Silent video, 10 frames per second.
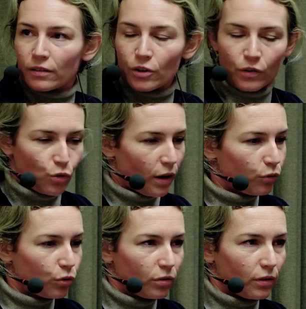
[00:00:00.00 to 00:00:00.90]
So if you have
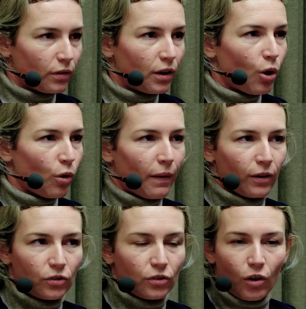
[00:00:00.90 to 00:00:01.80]
to know
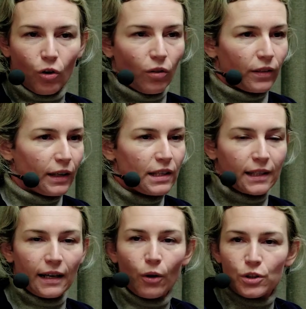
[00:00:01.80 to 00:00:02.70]
about all the ins
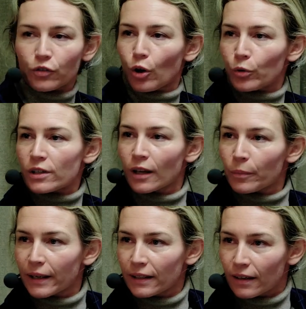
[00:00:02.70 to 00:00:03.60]
and outs of communist
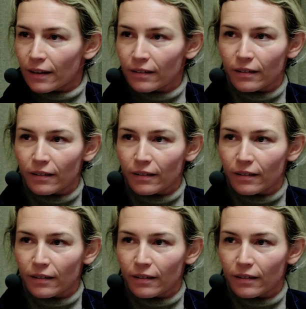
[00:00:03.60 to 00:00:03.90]
Albania